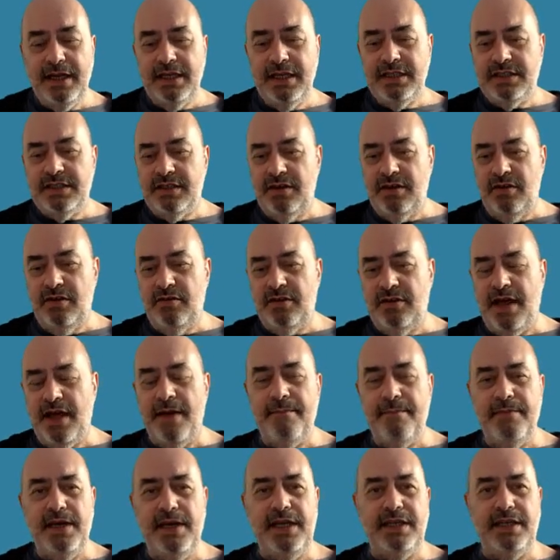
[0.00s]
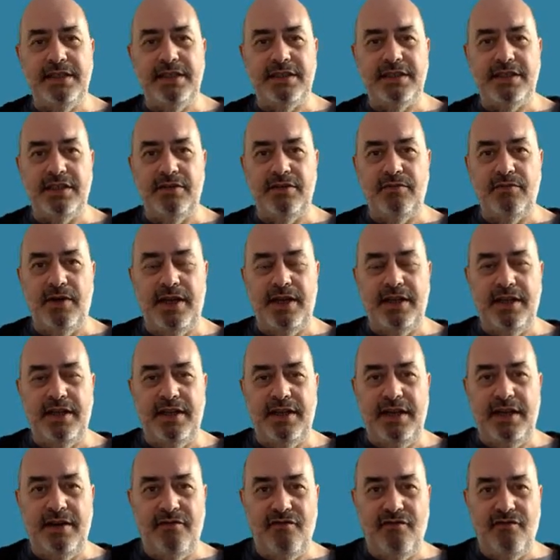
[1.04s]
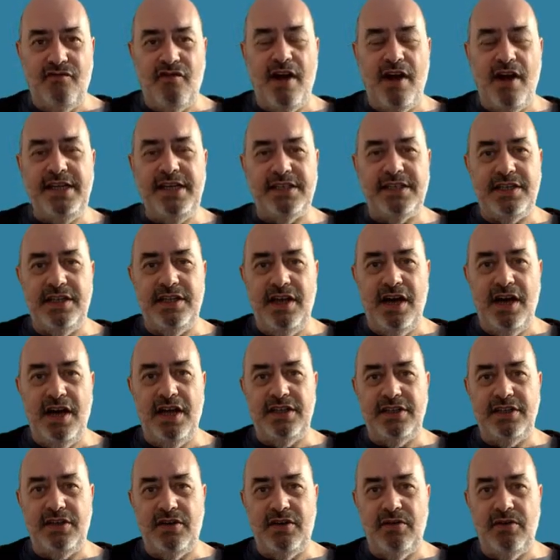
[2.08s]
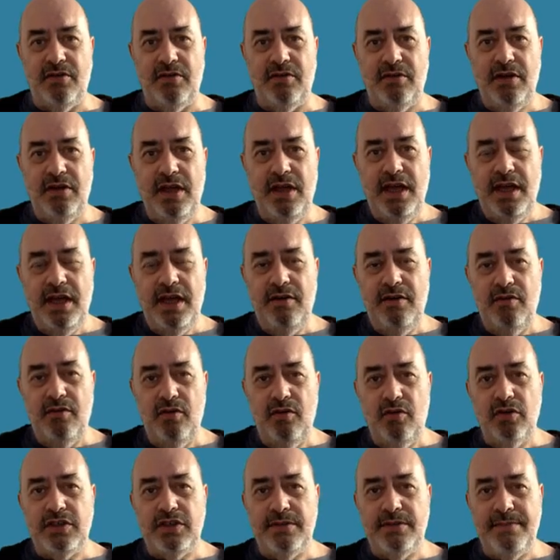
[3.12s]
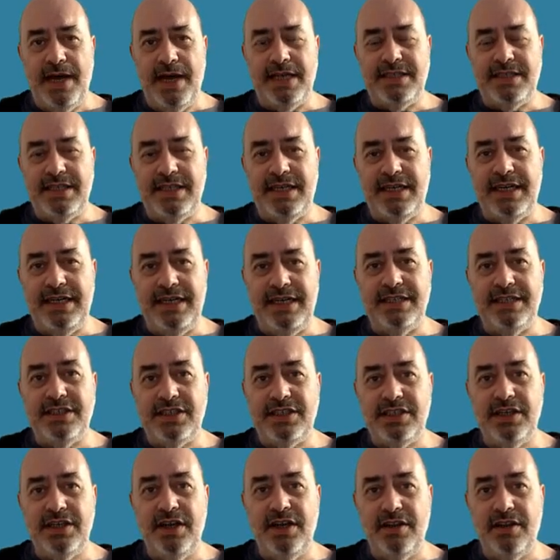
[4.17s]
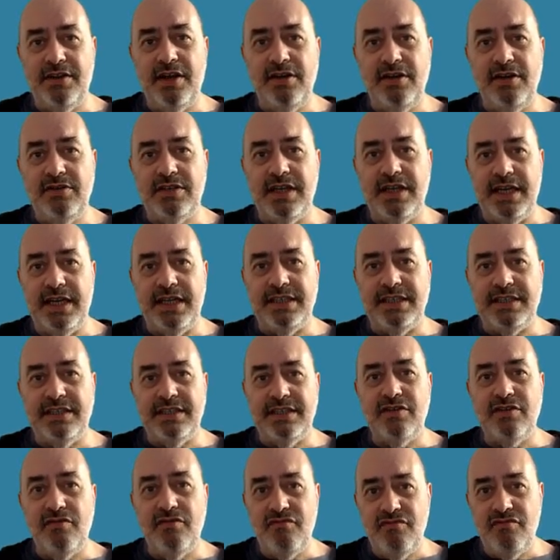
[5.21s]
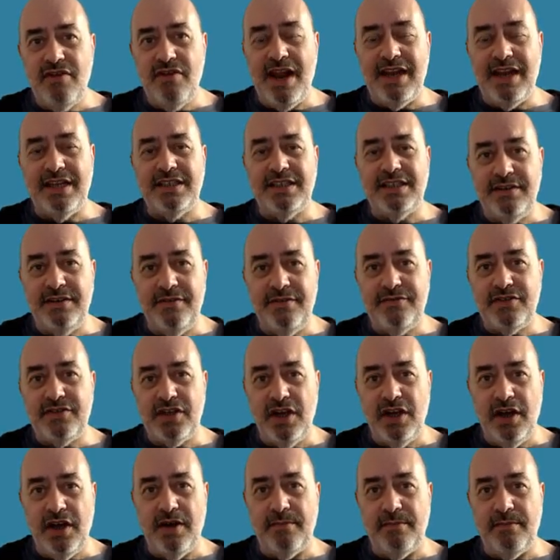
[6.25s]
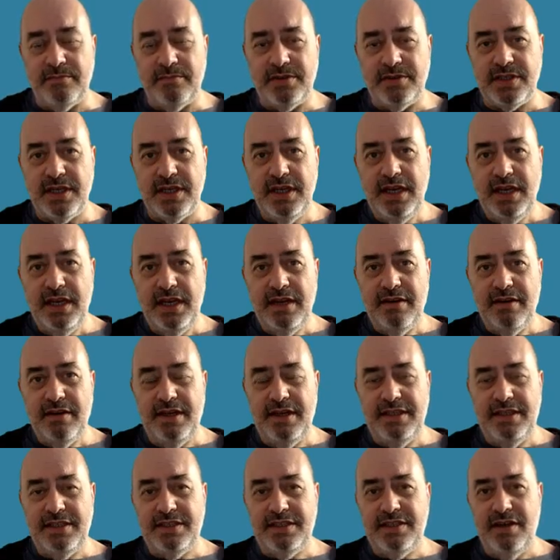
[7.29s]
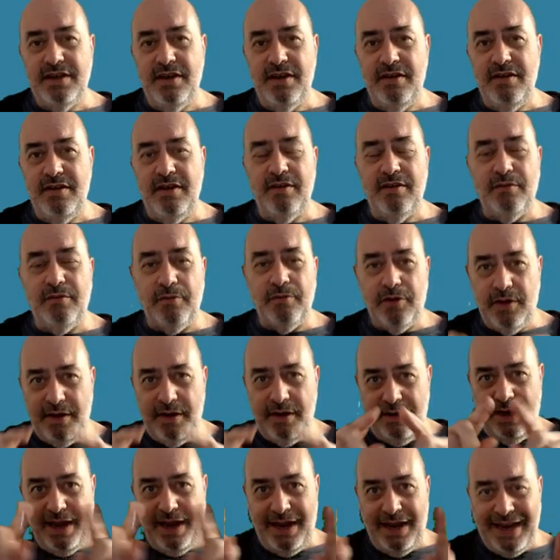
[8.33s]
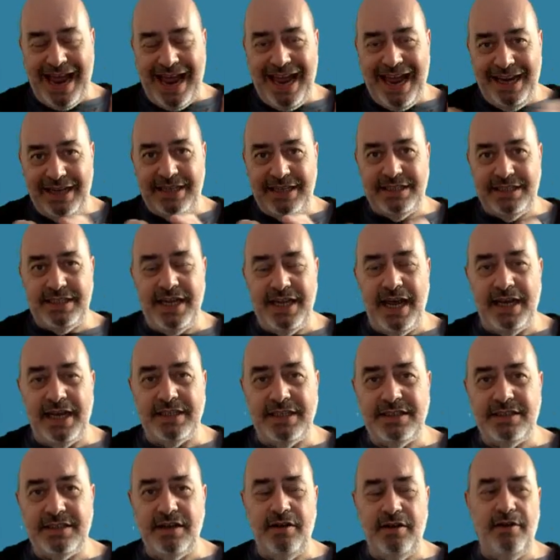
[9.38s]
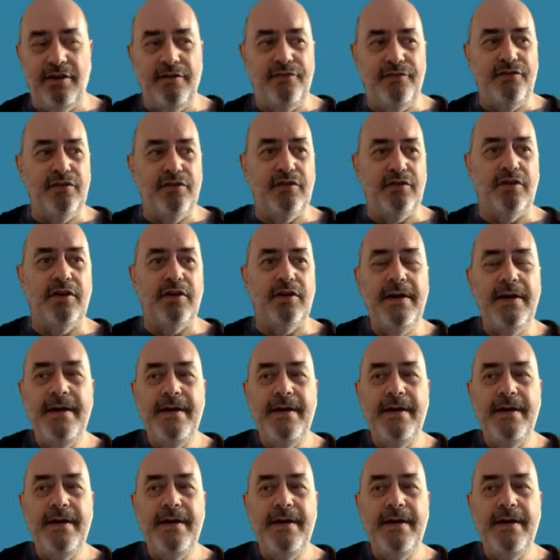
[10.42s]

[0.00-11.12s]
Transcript: So that means that when it writes the article, it will automatically insert those links into relative terms, right? So it'll create an anchor text. So if you're